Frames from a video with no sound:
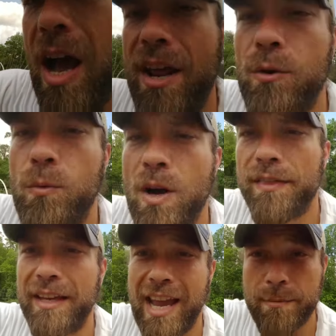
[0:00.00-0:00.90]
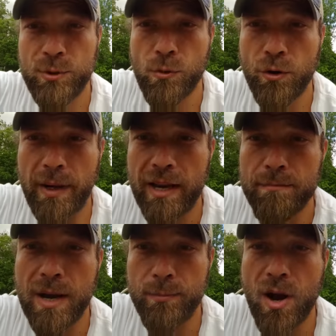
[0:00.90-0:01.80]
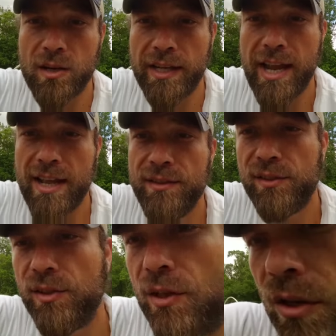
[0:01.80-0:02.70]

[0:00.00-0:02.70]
I don't want the cabbage worm in my broccoli heads,